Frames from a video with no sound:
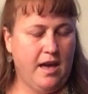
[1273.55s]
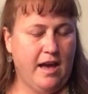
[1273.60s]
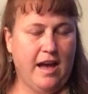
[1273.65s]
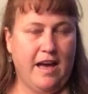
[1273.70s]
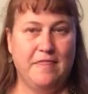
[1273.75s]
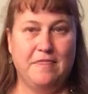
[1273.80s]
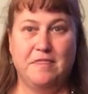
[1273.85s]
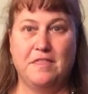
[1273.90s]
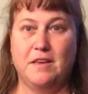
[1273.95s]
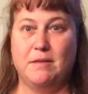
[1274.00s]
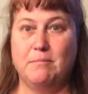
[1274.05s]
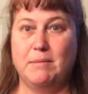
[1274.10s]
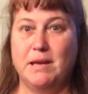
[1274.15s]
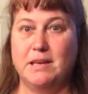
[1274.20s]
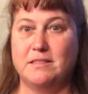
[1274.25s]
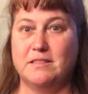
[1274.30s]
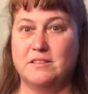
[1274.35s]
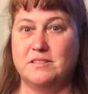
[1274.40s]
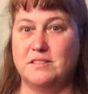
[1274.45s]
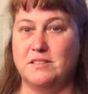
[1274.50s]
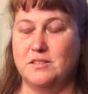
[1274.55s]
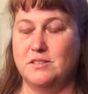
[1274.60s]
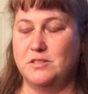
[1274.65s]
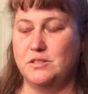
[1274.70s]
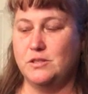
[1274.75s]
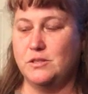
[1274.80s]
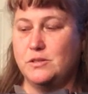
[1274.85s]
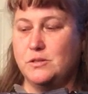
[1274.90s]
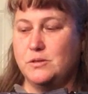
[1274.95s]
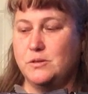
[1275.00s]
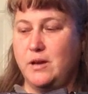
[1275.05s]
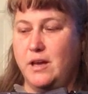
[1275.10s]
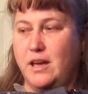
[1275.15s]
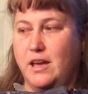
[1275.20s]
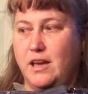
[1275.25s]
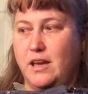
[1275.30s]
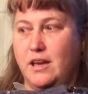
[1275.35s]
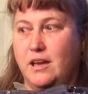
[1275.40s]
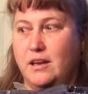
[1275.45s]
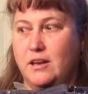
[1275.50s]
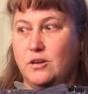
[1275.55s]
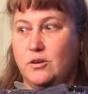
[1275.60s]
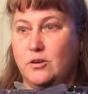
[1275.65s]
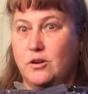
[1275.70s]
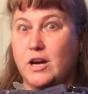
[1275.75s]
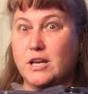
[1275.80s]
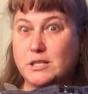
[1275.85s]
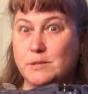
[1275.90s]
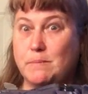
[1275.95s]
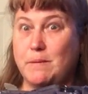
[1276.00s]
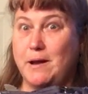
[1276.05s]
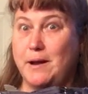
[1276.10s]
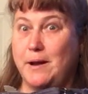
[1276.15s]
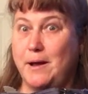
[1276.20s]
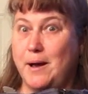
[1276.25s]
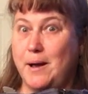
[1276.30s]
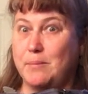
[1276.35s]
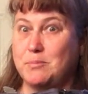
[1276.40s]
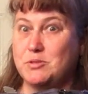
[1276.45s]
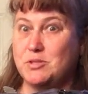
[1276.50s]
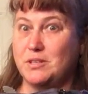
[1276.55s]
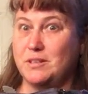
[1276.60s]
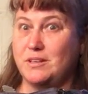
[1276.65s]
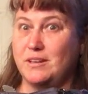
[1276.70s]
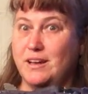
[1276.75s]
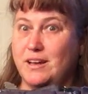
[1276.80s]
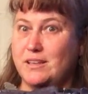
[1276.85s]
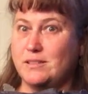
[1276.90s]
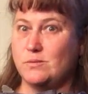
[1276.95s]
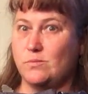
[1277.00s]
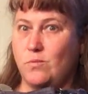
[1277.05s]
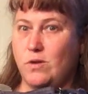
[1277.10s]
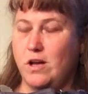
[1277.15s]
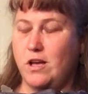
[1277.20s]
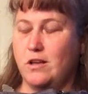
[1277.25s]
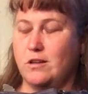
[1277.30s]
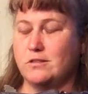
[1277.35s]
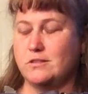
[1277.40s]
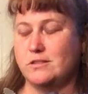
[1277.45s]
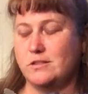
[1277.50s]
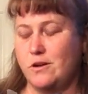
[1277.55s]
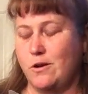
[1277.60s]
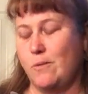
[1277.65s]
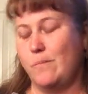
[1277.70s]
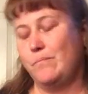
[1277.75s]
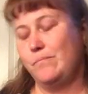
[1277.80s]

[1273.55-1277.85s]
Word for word: and then make this into a crossbody option as well. So